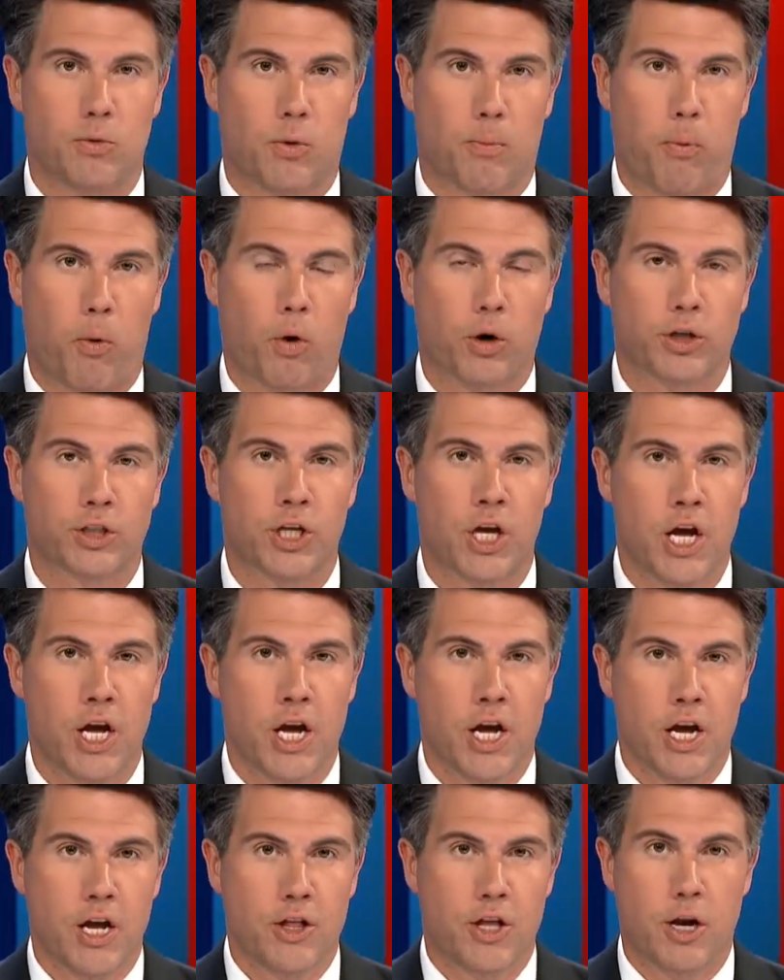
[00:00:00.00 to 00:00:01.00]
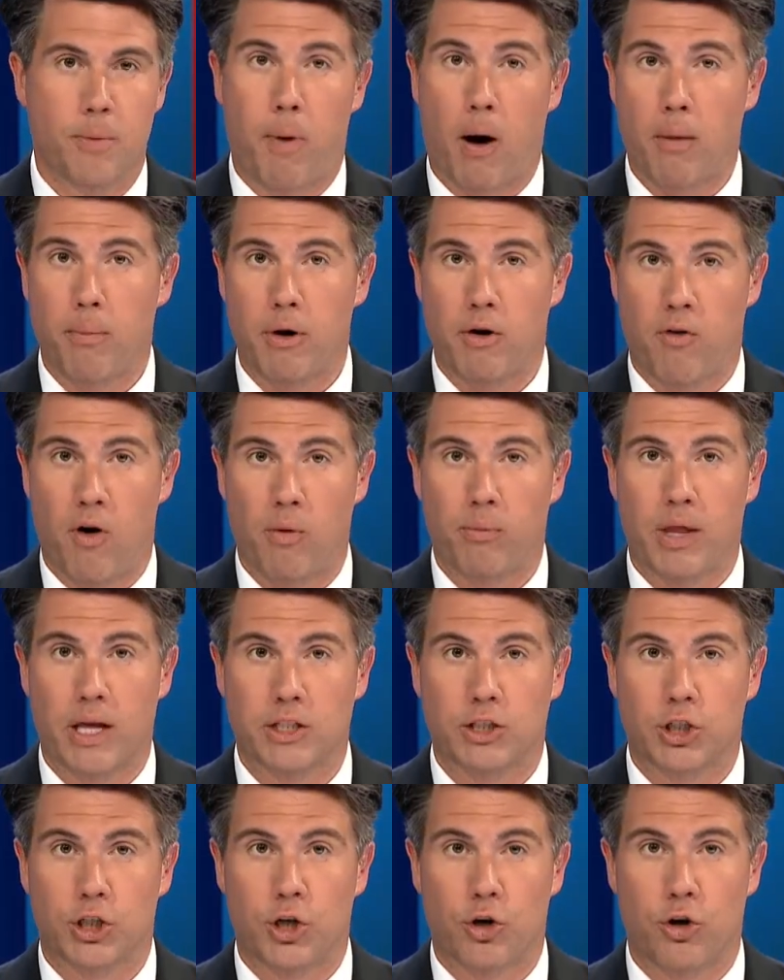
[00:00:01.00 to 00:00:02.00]
reports the Department of
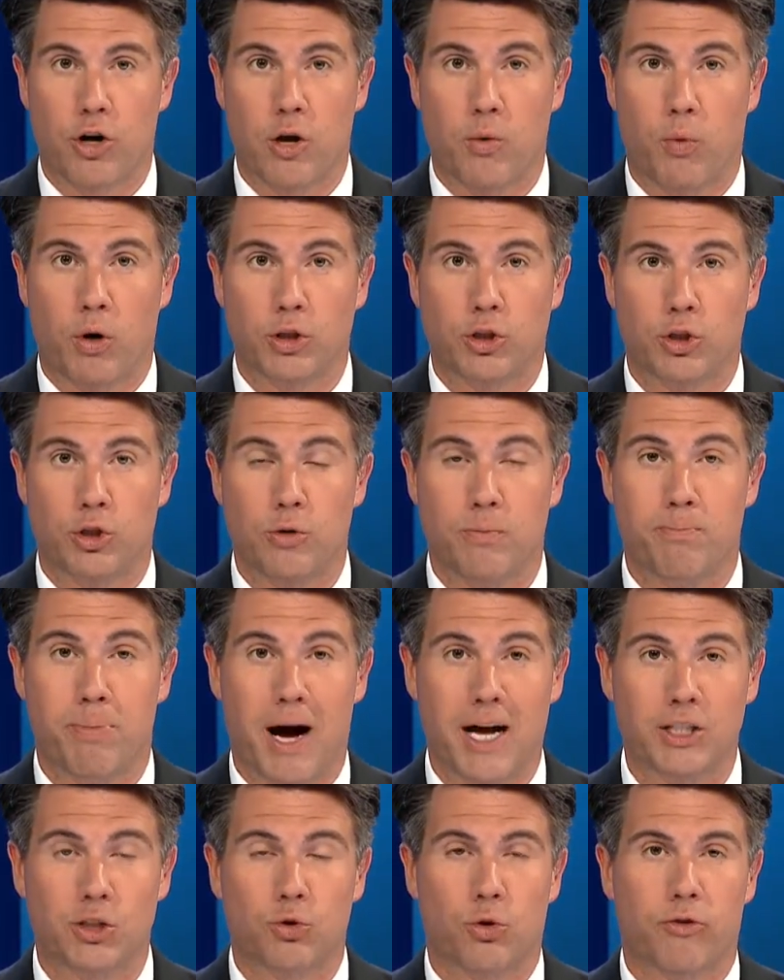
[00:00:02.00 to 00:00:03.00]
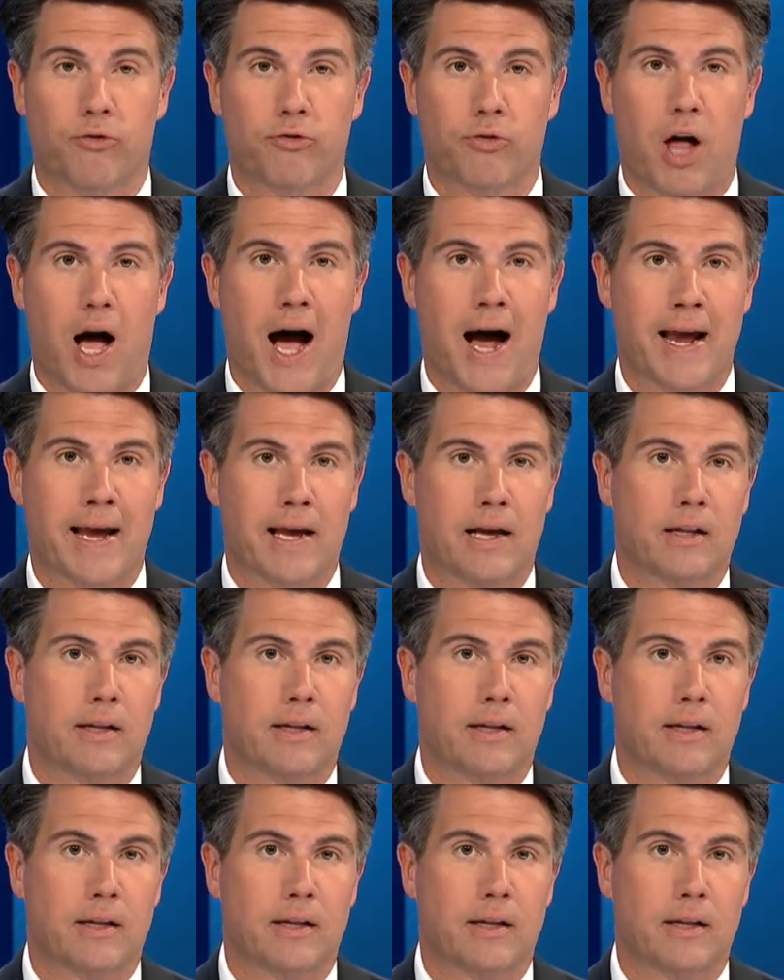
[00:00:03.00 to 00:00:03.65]
Homeland Security wants to bus or fly